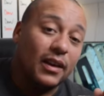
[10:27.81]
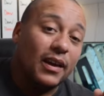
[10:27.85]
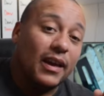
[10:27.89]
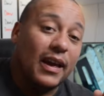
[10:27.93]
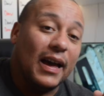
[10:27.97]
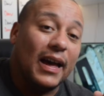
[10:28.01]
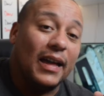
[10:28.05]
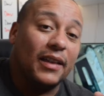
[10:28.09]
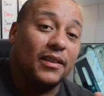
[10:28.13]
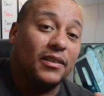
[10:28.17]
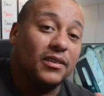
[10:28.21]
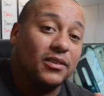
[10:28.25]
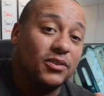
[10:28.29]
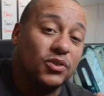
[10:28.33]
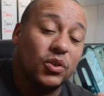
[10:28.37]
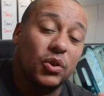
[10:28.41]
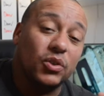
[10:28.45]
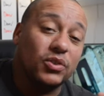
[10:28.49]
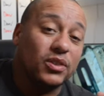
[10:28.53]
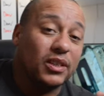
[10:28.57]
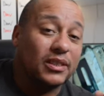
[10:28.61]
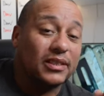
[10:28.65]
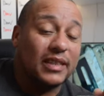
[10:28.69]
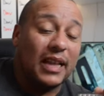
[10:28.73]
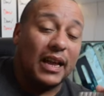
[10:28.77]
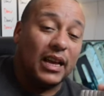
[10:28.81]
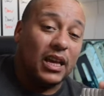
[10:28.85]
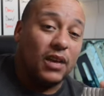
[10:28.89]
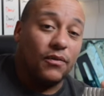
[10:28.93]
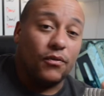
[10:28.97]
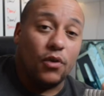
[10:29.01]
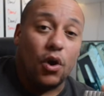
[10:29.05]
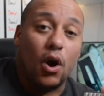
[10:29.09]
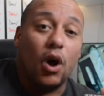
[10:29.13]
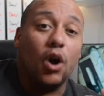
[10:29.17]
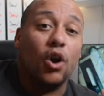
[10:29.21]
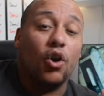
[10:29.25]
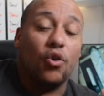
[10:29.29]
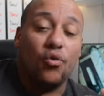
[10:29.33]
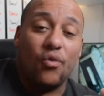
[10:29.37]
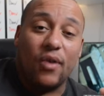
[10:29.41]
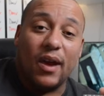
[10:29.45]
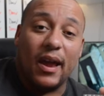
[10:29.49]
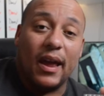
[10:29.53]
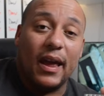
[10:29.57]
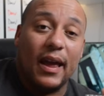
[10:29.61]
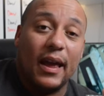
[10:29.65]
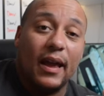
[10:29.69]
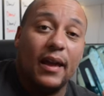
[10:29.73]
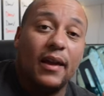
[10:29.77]
And so say like you've got a
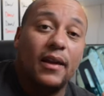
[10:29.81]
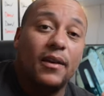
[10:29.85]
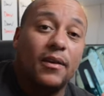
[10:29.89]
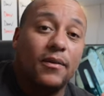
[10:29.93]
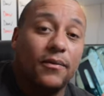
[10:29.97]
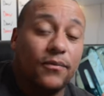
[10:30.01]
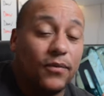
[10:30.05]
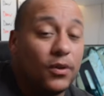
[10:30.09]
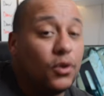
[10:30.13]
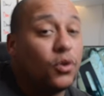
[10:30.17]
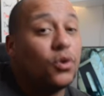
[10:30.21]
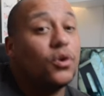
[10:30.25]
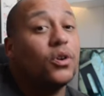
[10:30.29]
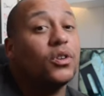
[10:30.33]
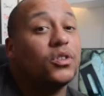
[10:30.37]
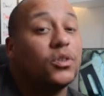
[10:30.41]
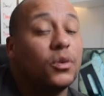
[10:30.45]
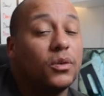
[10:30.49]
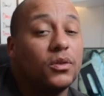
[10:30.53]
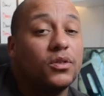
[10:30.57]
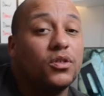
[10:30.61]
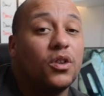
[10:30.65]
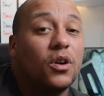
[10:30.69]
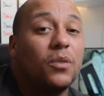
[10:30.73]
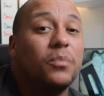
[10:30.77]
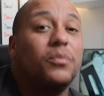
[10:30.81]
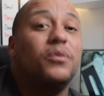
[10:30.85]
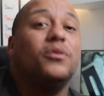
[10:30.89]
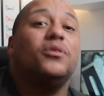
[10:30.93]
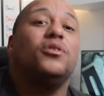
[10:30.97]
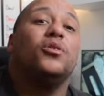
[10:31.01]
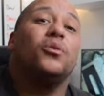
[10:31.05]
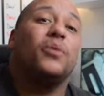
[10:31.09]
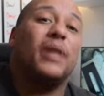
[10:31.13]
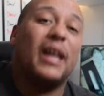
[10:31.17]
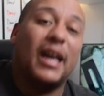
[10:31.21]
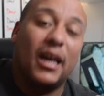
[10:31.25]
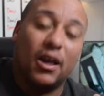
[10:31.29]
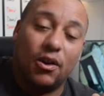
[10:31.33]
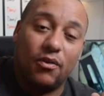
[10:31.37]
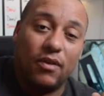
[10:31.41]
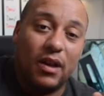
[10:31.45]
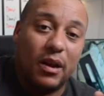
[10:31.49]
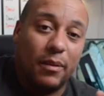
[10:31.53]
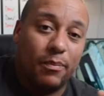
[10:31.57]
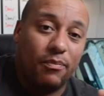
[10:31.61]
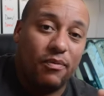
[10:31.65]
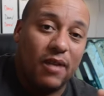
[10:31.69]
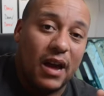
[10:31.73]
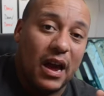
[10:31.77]
grey Thincoat to go on top, you'll get a grey
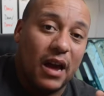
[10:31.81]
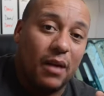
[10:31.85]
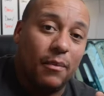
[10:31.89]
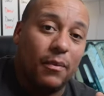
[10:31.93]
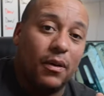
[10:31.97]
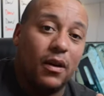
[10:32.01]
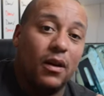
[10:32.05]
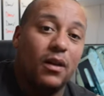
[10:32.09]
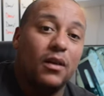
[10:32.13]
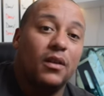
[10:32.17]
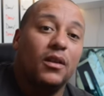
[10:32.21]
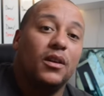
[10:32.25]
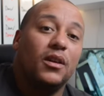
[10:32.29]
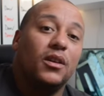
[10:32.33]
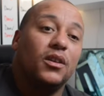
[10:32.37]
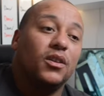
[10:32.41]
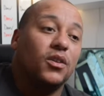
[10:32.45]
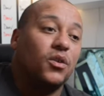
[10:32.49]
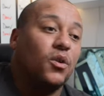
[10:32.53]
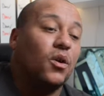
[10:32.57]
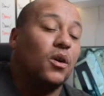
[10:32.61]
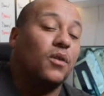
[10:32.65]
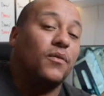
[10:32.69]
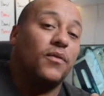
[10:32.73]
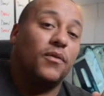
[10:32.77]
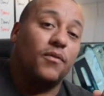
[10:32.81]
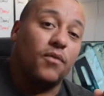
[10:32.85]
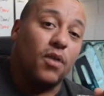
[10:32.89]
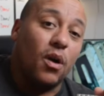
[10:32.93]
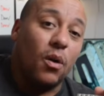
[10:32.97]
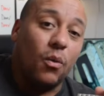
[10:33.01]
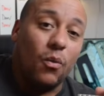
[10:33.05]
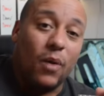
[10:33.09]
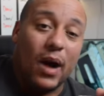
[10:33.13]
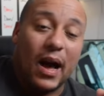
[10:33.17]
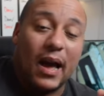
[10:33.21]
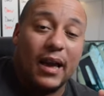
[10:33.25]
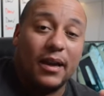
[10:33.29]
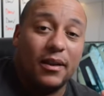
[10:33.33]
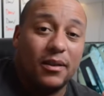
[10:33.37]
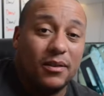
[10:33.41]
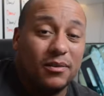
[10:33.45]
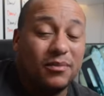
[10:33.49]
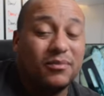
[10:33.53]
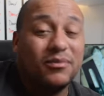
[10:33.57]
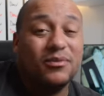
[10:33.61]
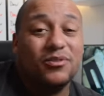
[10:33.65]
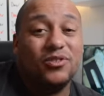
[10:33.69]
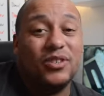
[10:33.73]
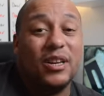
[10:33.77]
primer. You know, if you've got white,
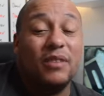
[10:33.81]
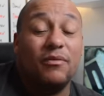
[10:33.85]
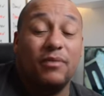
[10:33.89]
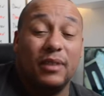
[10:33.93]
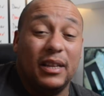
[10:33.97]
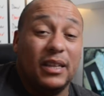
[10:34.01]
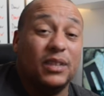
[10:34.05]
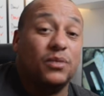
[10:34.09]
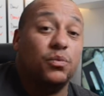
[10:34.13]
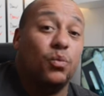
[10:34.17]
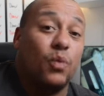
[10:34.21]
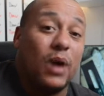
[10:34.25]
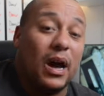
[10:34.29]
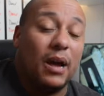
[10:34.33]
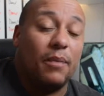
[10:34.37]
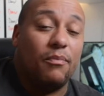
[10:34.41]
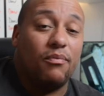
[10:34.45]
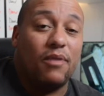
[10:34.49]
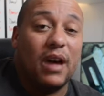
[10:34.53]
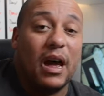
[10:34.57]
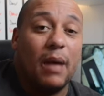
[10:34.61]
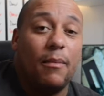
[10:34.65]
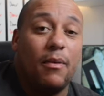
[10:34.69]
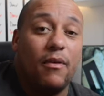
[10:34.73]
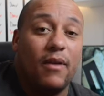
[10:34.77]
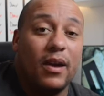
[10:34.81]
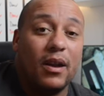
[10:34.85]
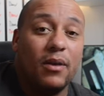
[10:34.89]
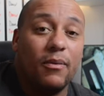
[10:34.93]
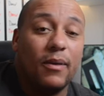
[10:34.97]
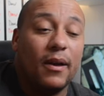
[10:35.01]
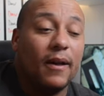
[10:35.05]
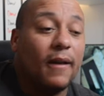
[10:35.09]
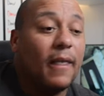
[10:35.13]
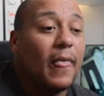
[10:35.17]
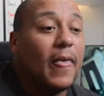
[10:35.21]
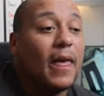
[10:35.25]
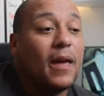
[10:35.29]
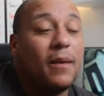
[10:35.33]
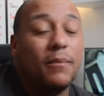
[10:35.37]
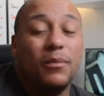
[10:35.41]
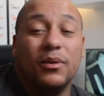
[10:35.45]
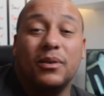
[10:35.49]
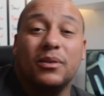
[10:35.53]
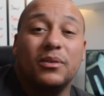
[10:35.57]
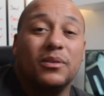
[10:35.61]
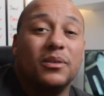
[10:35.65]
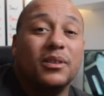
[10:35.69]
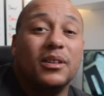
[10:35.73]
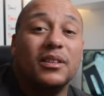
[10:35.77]
generally it's white primer anyway,
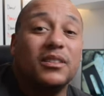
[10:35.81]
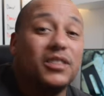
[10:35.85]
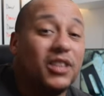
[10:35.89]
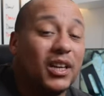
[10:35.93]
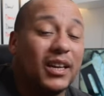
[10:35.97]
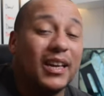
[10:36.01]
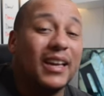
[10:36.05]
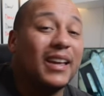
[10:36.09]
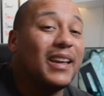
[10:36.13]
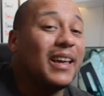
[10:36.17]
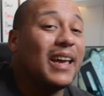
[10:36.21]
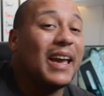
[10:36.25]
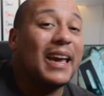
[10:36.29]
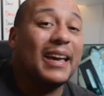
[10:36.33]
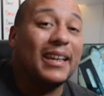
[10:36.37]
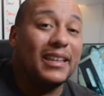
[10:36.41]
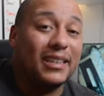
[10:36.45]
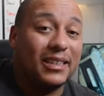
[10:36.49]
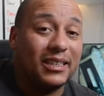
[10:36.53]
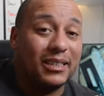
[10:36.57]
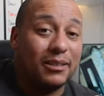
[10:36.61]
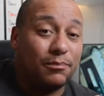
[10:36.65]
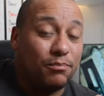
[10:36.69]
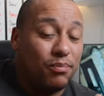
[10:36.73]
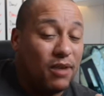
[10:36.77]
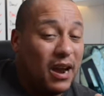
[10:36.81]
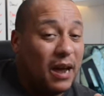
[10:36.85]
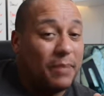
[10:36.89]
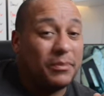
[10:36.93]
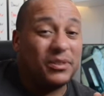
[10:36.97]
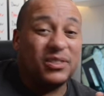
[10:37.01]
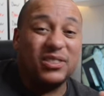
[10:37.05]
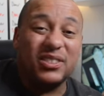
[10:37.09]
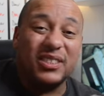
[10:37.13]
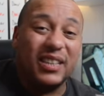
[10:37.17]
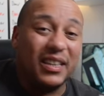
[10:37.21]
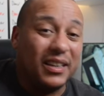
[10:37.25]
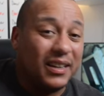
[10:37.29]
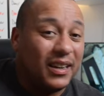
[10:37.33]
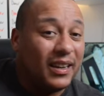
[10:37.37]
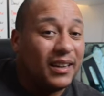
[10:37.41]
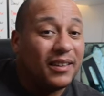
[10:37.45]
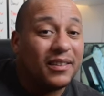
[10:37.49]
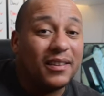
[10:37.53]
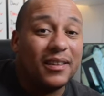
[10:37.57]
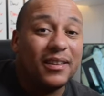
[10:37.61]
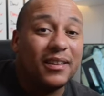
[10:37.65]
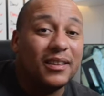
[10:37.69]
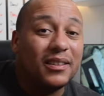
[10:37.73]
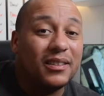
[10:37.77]
but you can get primers
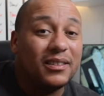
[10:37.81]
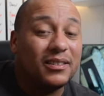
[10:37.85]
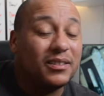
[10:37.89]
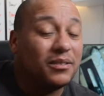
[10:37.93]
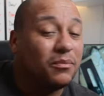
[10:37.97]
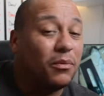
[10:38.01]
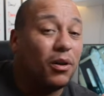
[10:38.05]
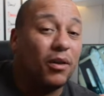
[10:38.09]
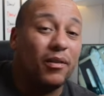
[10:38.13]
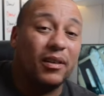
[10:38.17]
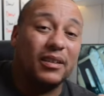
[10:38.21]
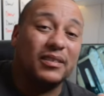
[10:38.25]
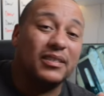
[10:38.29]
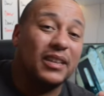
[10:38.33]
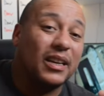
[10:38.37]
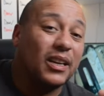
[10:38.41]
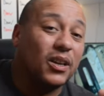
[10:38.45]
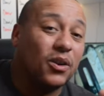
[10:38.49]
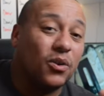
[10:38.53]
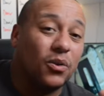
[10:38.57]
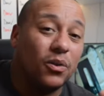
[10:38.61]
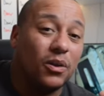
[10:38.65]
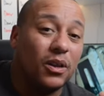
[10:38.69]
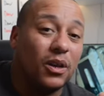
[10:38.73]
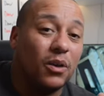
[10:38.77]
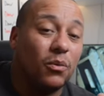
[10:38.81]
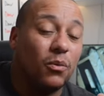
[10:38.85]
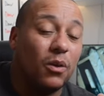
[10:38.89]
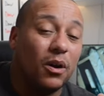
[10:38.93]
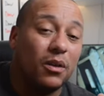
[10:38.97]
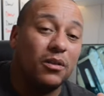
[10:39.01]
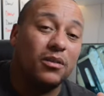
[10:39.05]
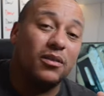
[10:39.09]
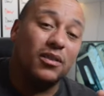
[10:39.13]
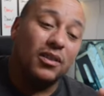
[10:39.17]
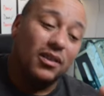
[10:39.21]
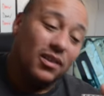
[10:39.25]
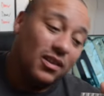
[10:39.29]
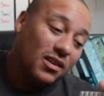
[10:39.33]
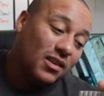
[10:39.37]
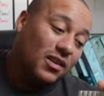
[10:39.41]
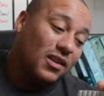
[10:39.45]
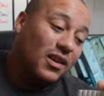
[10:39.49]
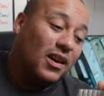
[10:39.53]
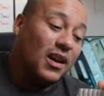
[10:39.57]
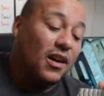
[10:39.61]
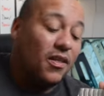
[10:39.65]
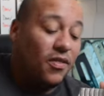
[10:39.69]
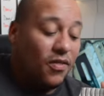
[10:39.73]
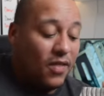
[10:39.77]
tinted to more or less any colour you want,
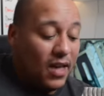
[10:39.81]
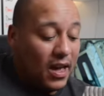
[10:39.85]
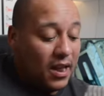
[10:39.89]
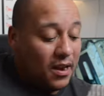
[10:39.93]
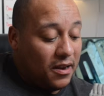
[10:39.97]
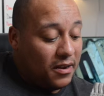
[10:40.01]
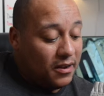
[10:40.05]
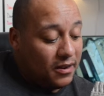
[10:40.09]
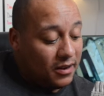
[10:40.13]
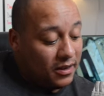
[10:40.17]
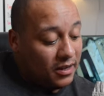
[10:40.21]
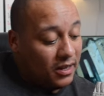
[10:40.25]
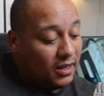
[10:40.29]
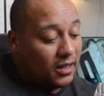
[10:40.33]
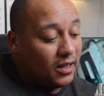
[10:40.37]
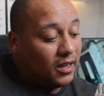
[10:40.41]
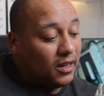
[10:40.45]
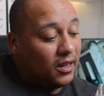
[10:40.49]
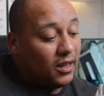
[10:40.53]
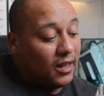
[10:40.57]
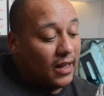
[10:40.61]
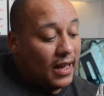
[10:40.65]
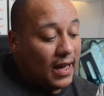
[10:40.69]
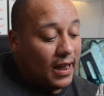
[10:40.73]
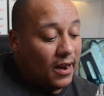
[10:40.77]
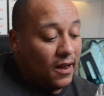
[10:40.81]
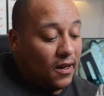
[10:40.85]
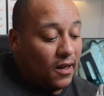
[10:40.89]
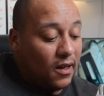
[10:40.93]
and then you can get